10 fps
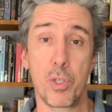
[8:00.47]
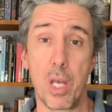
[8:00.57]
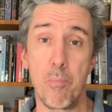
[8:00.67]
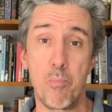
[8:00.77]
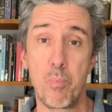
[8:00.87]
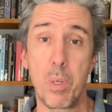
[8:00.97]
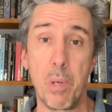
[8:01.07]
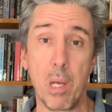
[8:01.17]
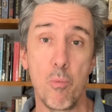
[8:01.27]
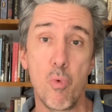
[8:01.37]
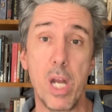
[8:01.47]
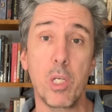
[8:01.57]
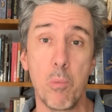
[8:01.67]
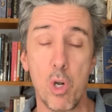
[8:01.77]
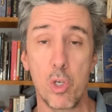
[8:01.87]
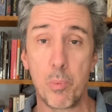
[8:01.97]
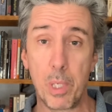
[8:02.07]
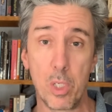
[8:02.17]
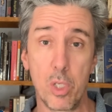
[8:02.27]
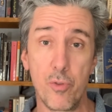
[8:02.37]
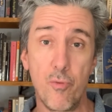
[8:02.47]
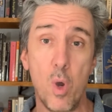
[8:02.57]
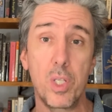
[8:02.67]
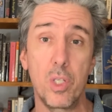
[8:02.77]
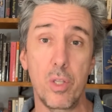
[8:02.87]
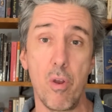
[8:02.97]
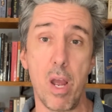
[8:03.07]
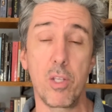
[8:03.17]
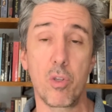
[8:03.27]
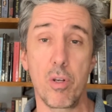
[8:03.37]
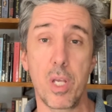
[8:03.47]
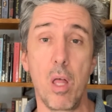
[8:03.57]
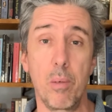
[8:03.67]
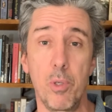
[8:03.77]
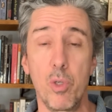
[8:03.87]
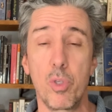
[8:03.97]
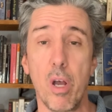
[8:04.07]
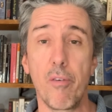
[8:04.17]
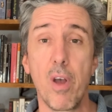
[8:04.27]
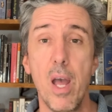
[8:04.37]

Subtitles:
They become raging murderers because these voices in their head start telling them to do stuff.